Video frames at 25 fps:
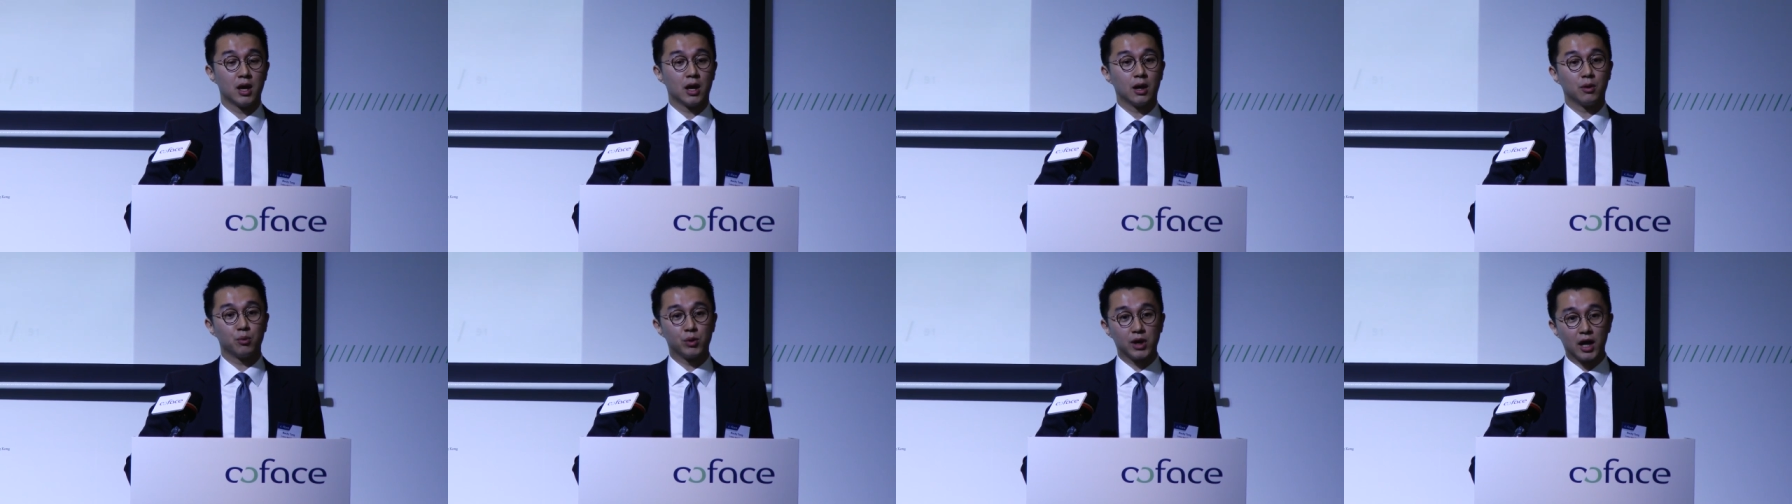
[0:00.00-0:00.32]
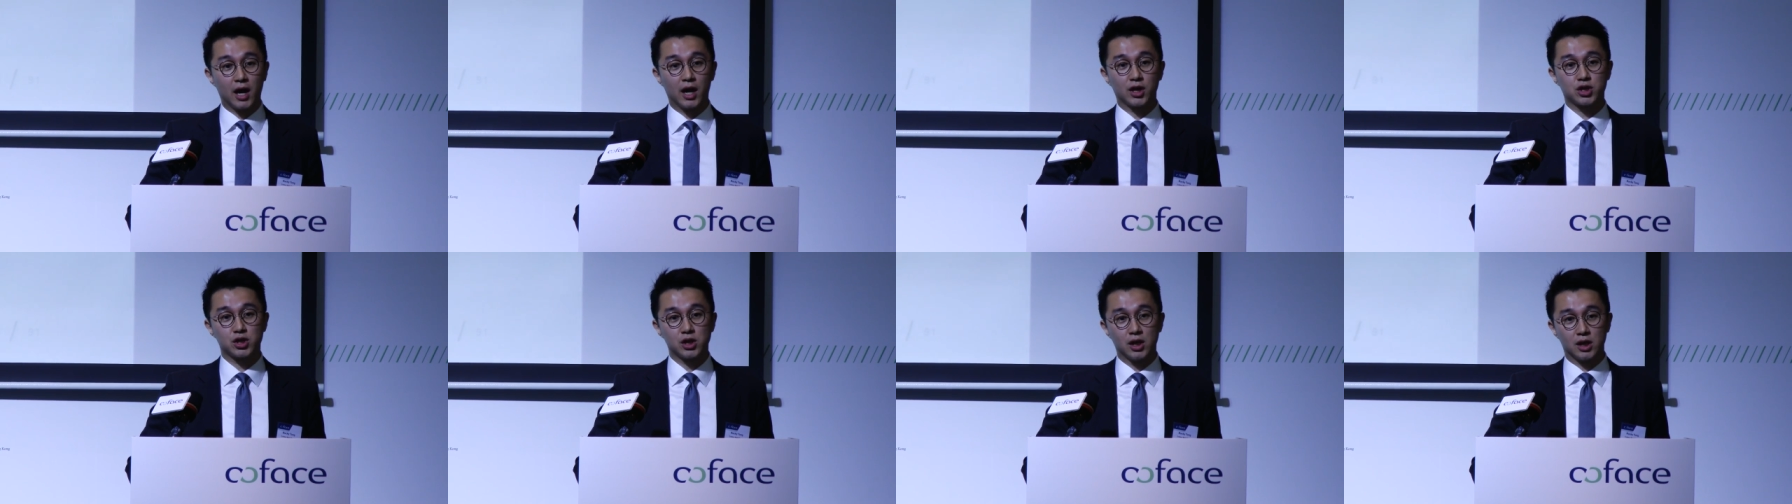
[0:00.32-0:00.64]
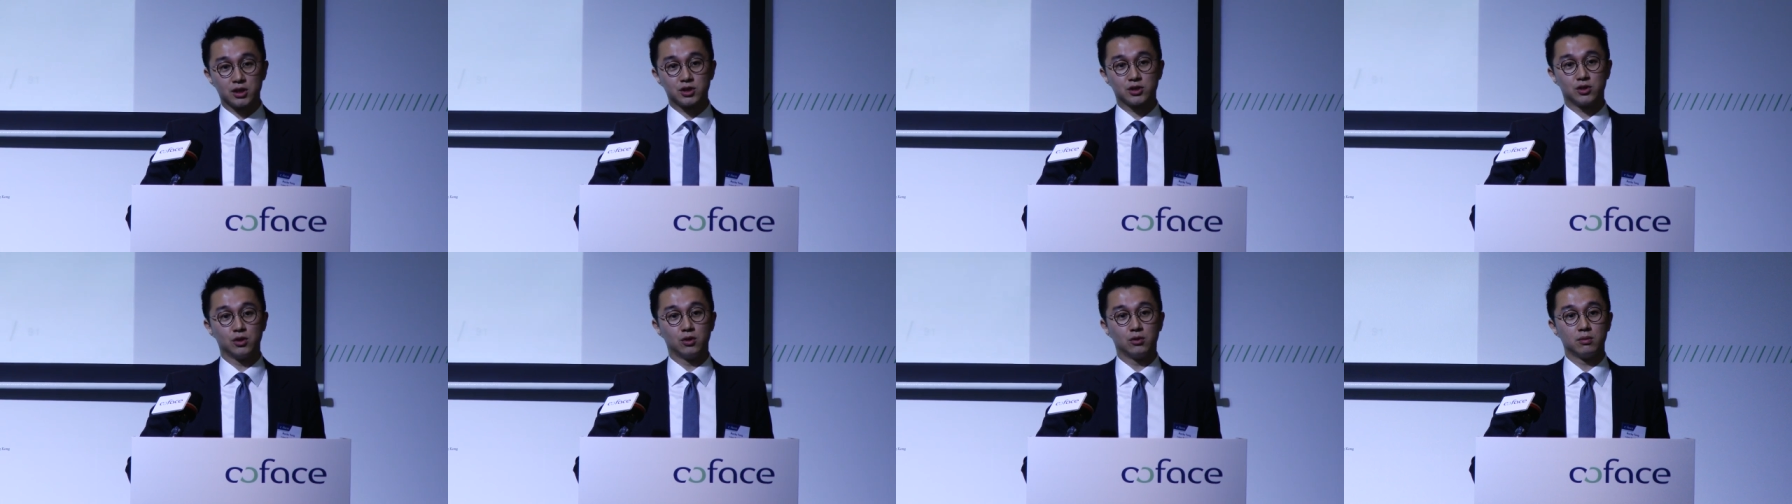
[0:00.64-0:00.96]
We actually
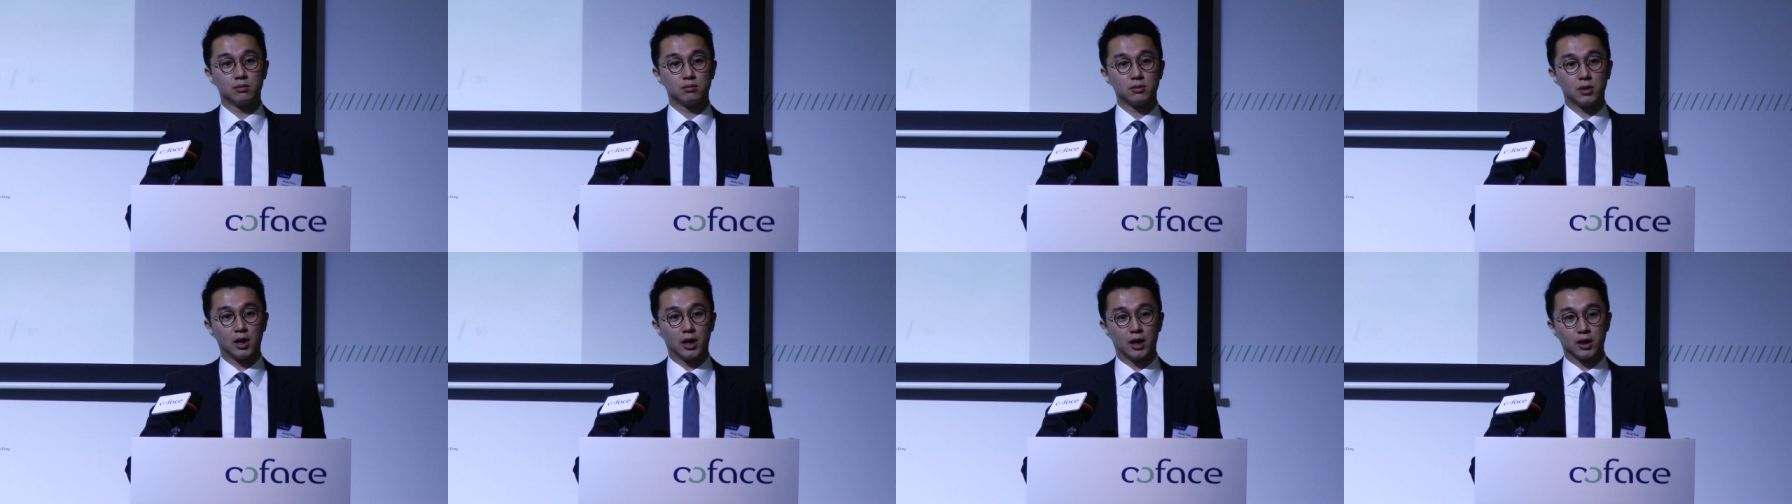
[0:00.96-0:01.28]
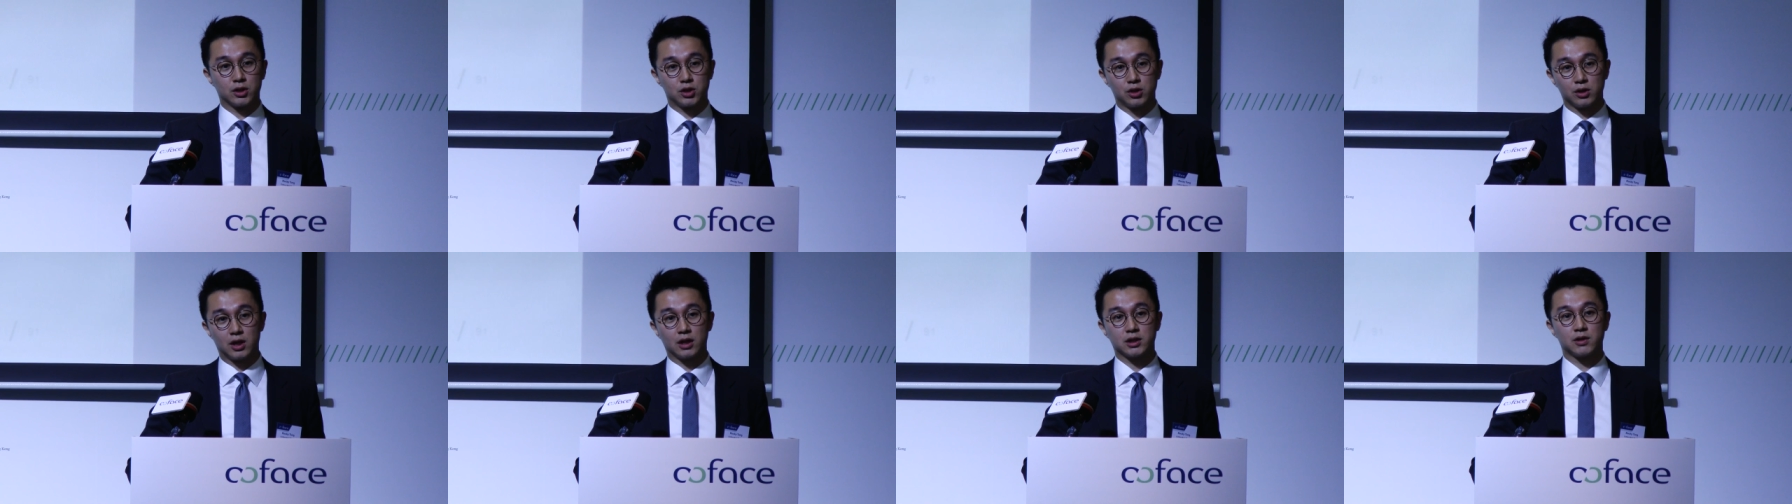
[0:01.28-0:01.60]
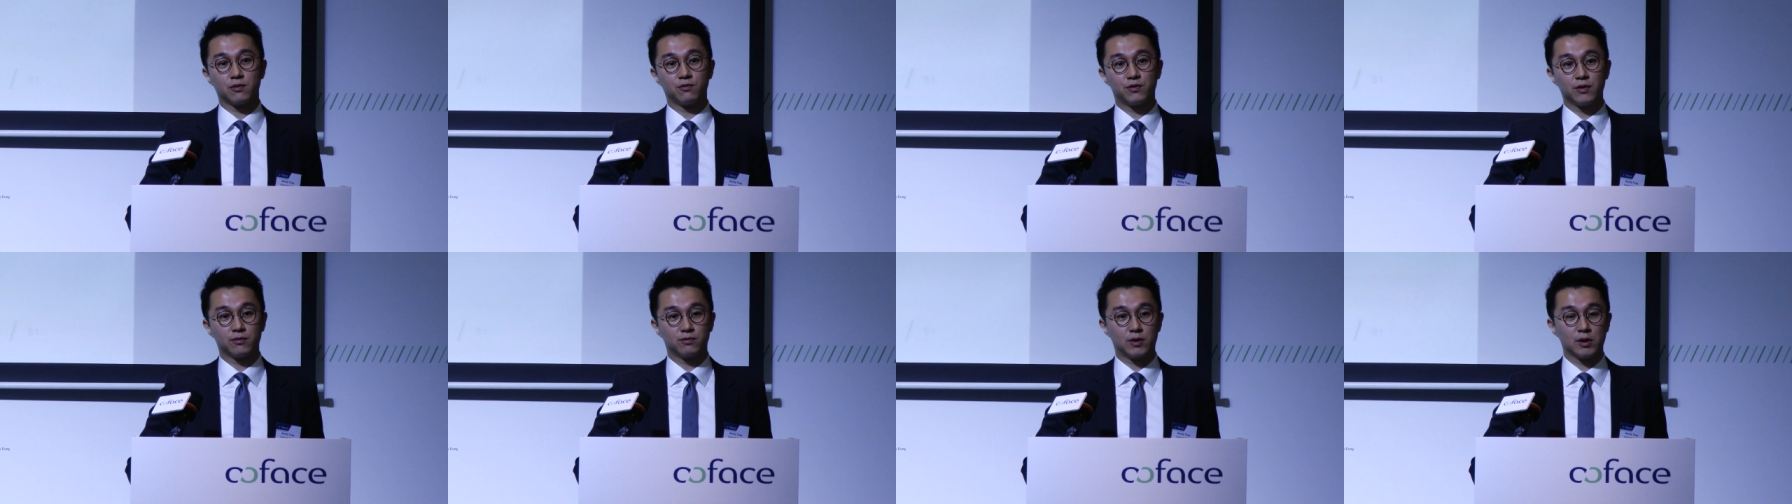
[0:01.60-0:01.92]
assume uh, two
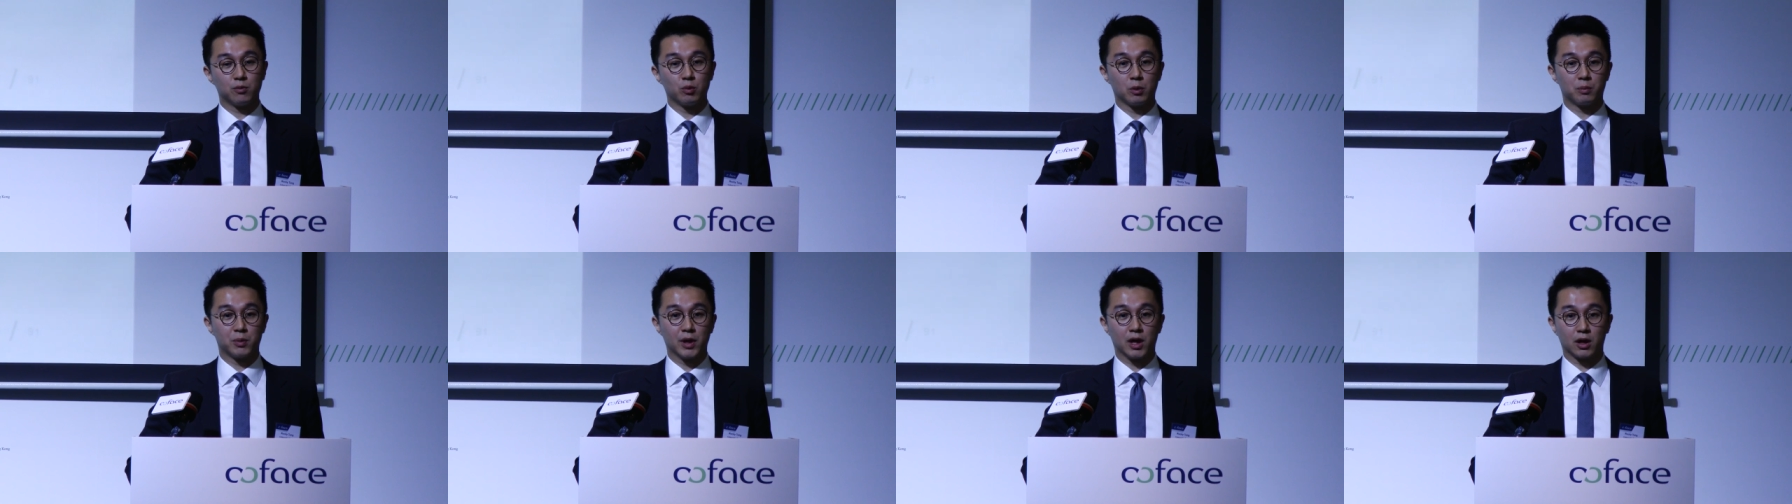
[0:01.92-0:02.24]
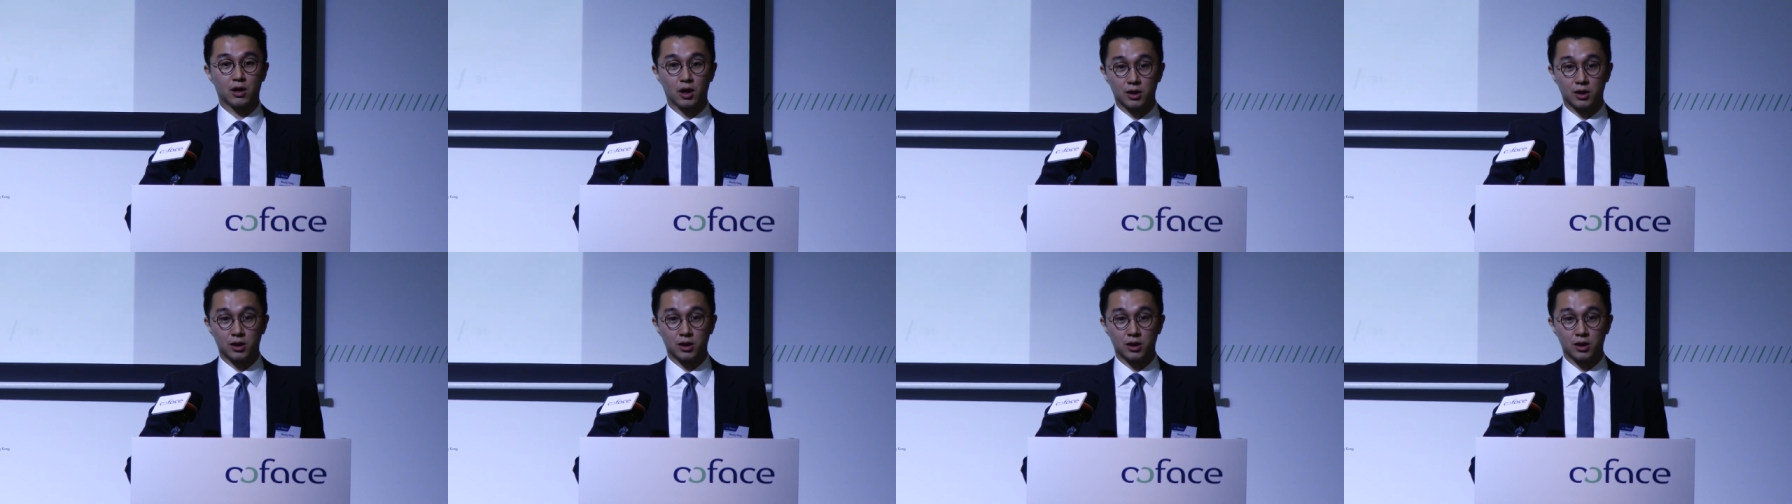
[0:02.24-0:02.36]
thousand fifteen would be a,